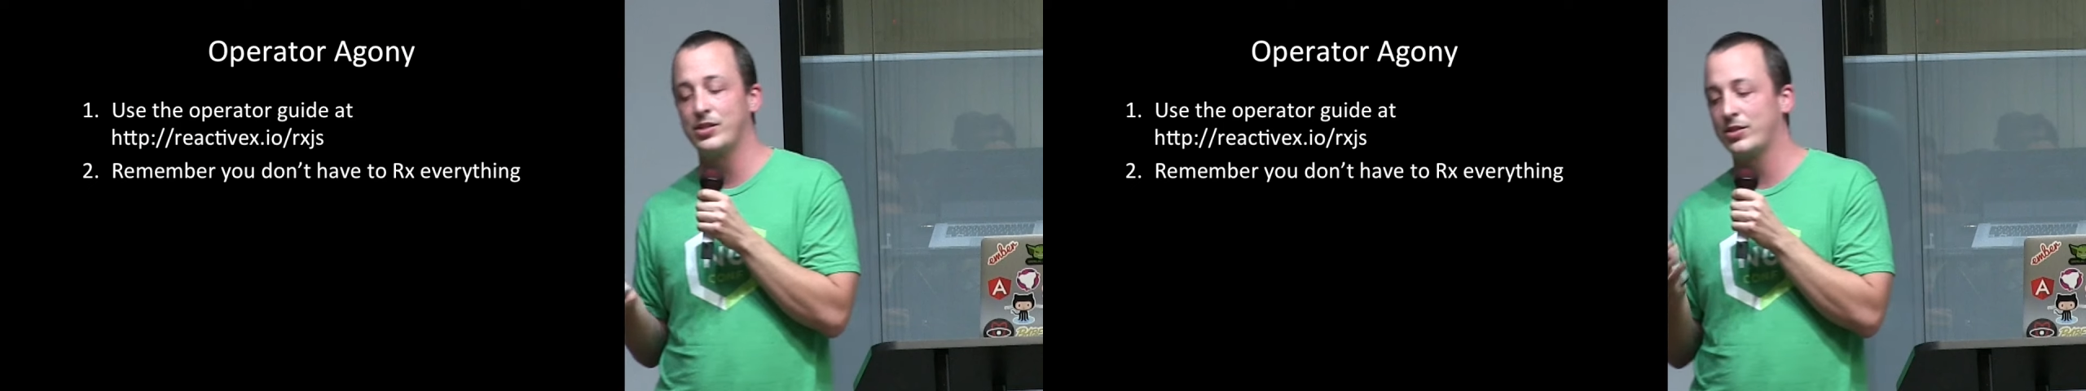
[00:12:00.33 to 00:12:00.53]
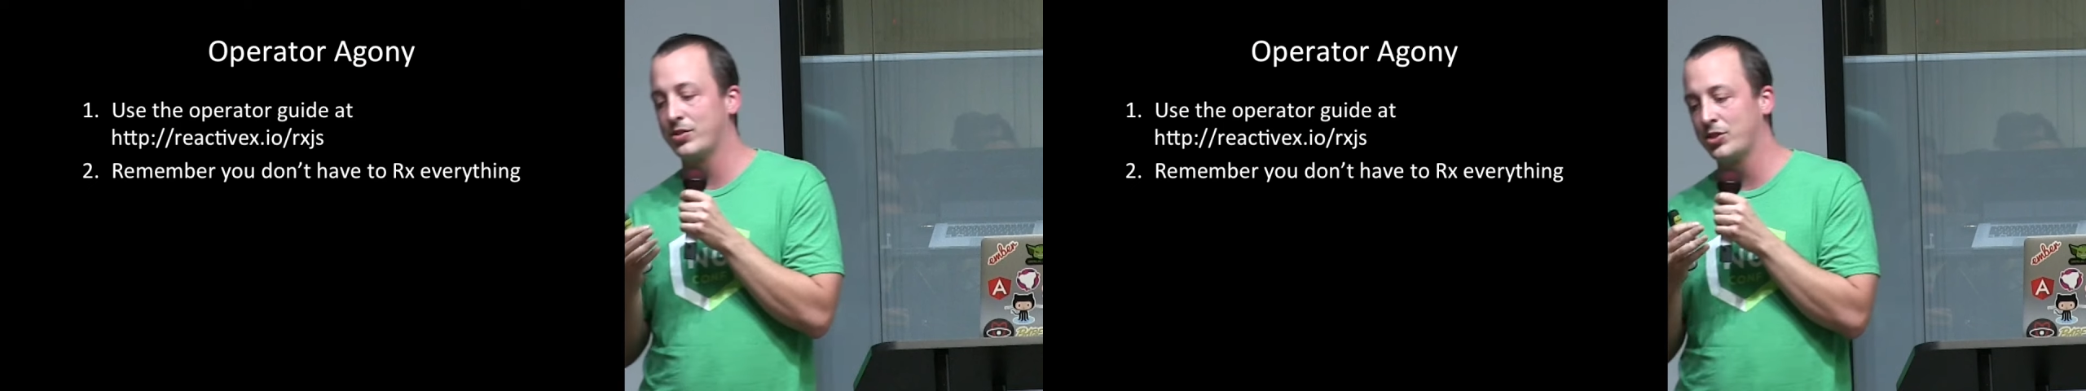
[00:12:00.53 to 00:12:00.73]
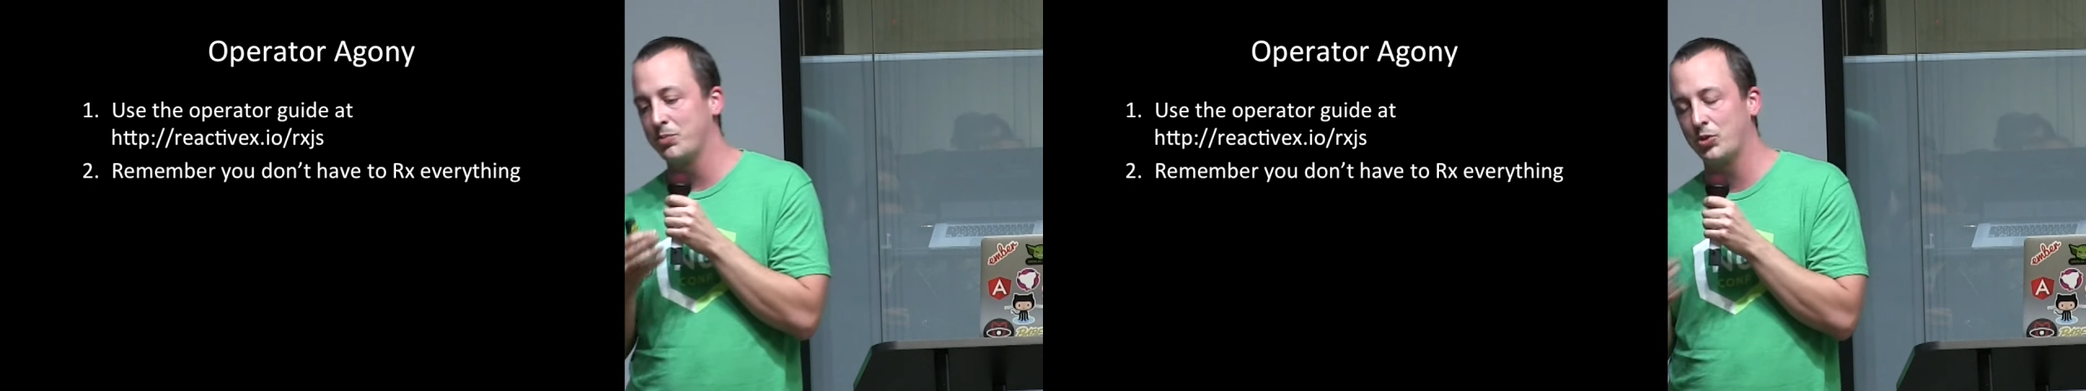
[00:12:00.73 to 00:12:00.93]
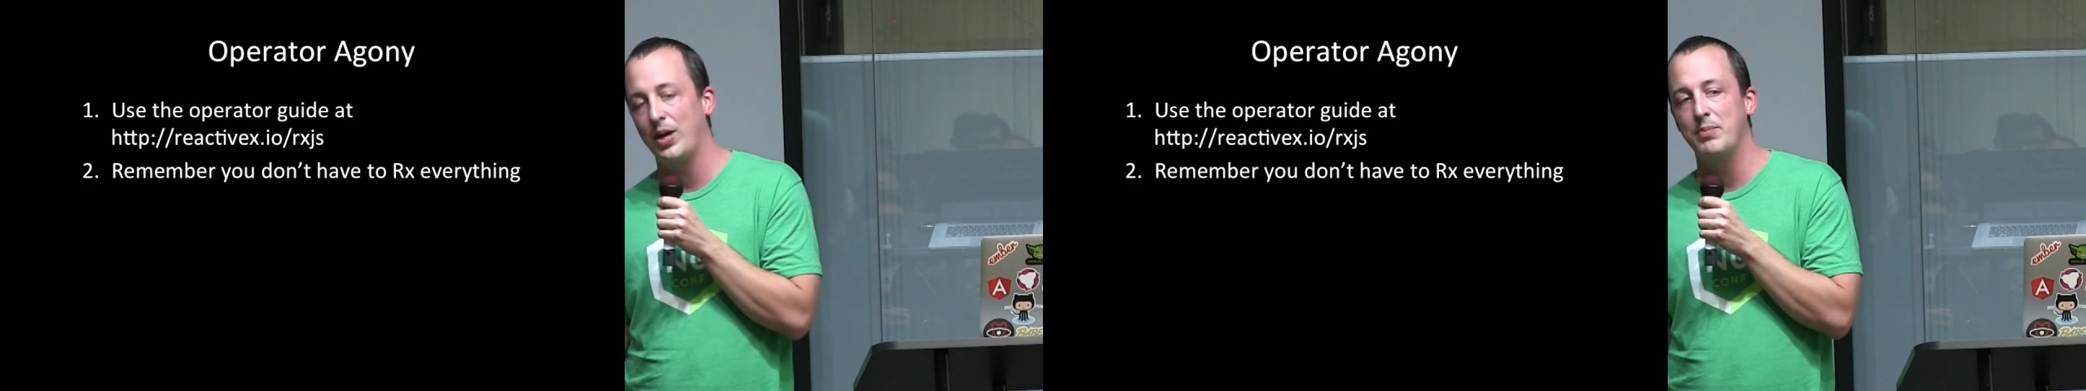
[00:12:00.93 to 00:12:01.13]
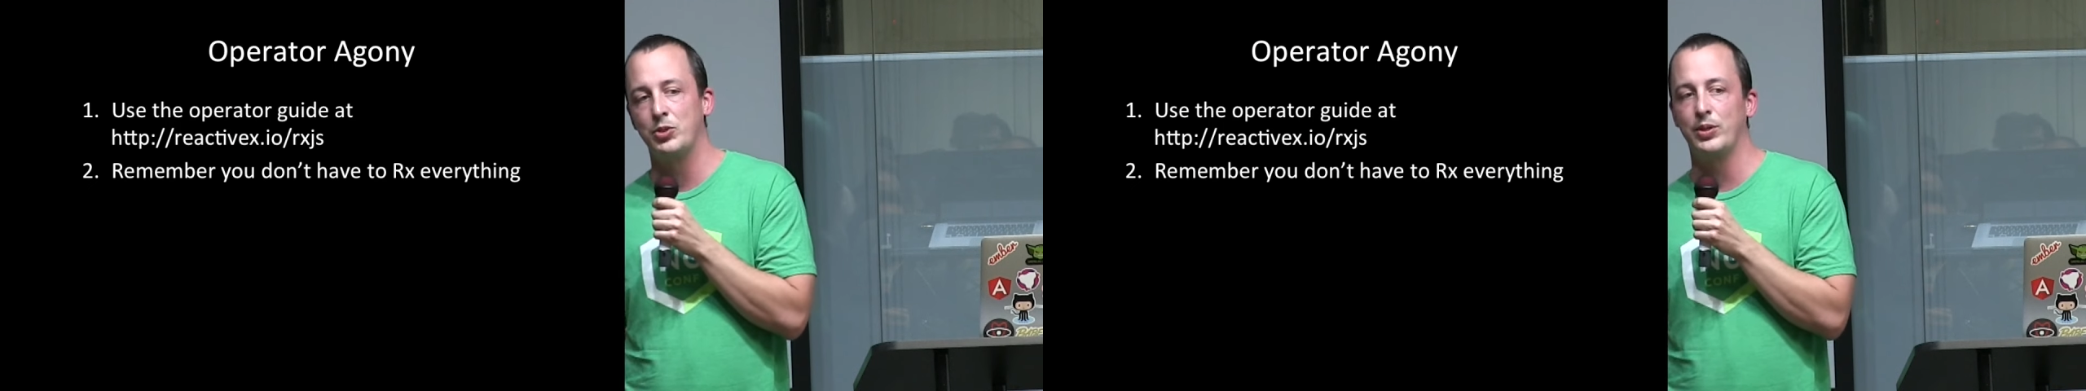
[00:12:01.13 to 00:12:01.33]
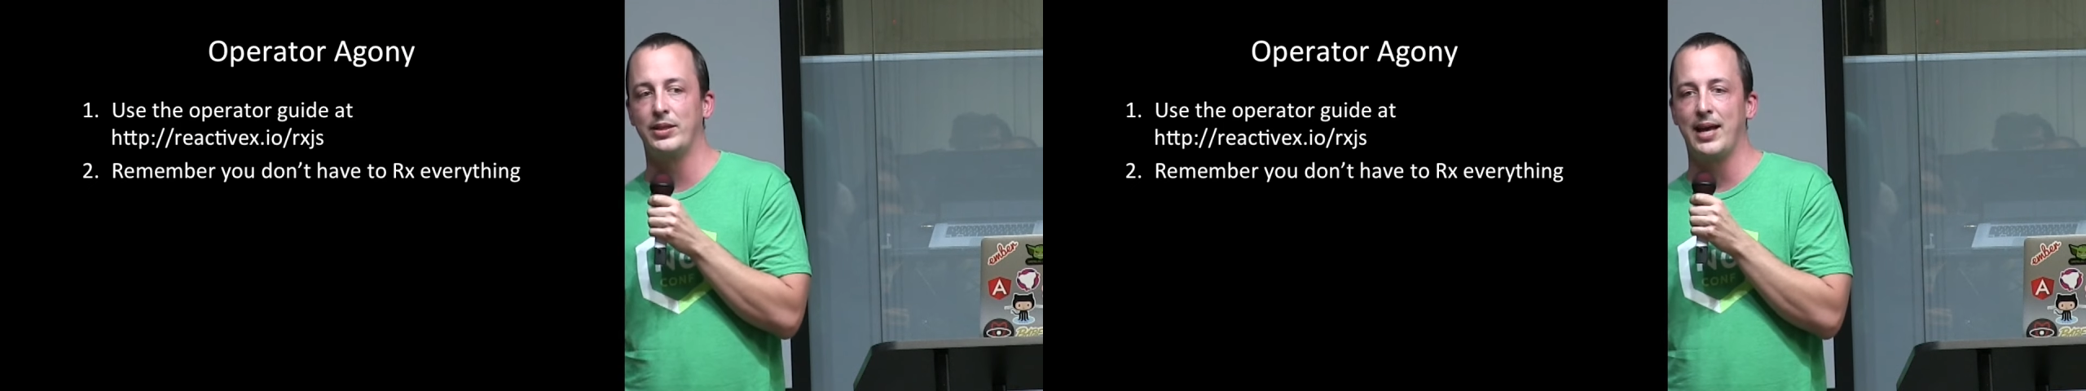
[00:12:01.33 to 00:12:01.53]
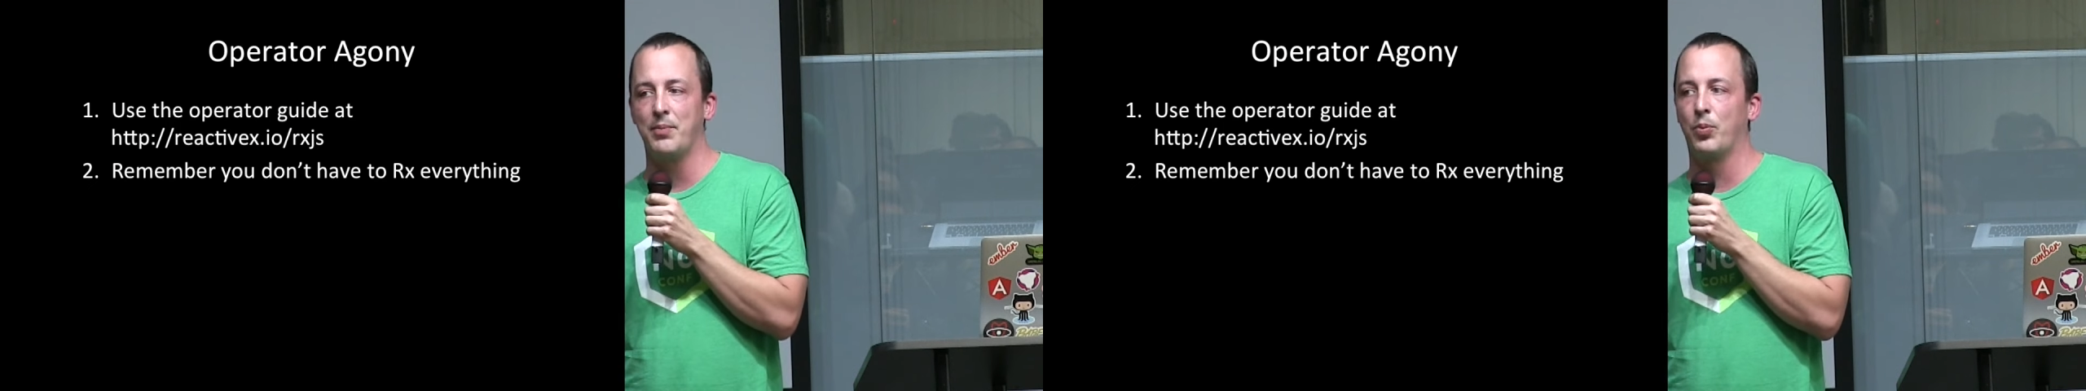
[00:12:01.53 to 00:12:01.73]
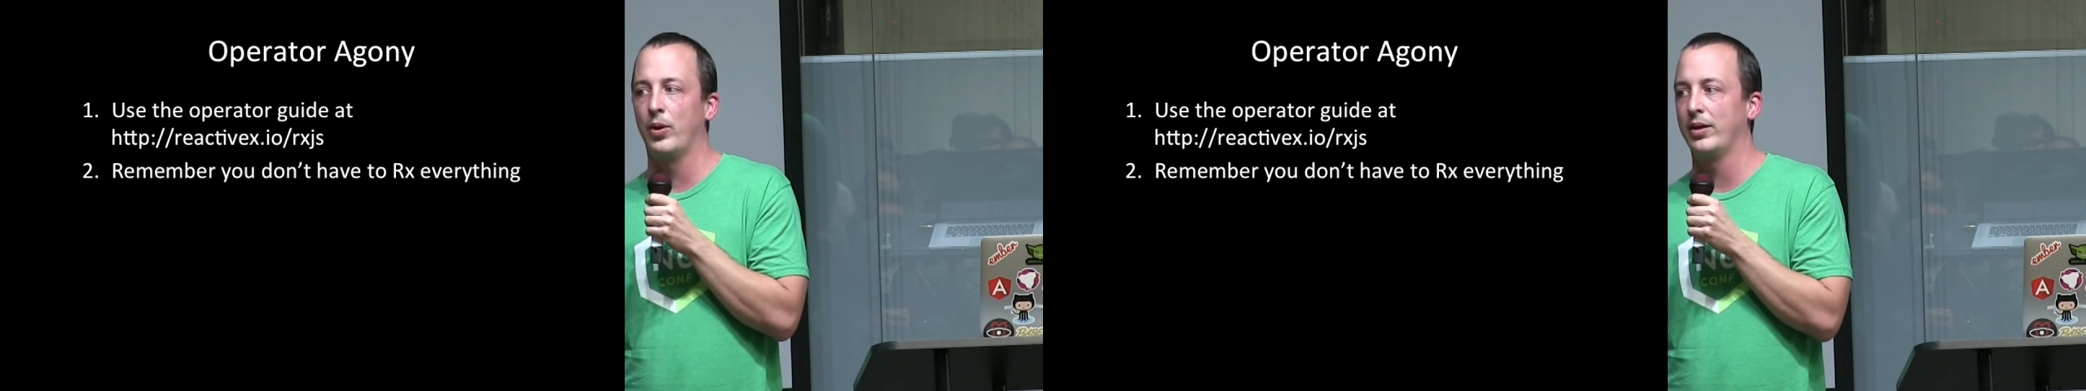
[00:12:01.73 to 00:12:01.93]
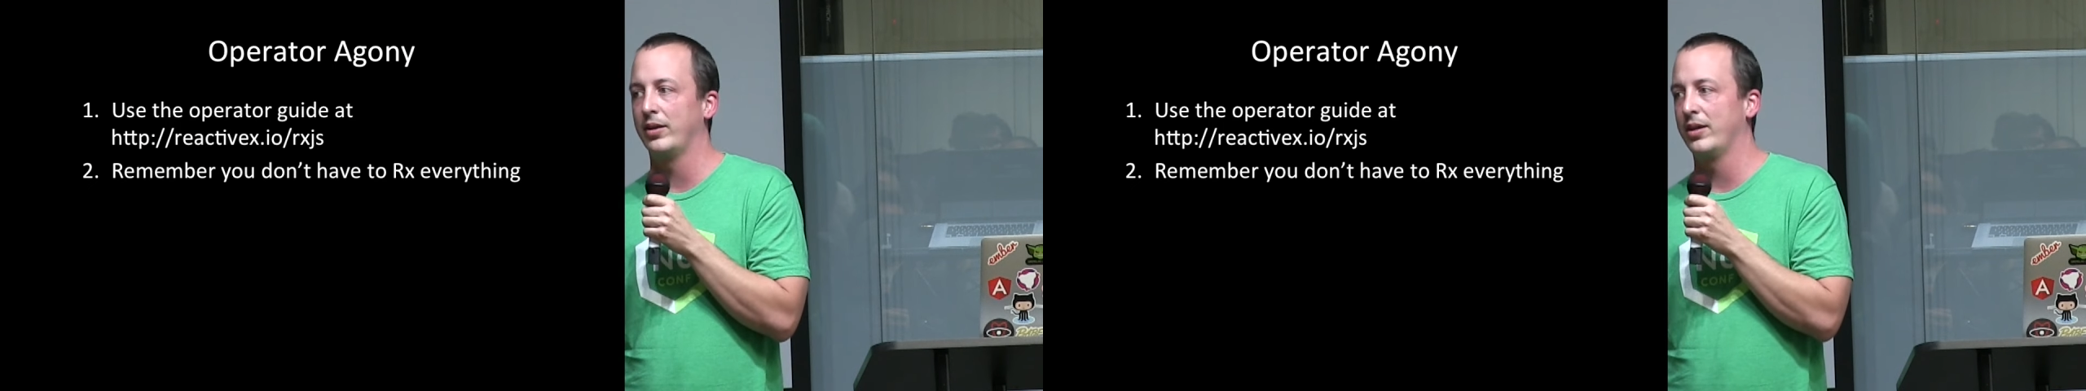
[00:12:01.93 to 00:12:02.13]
just subscribe to it at that point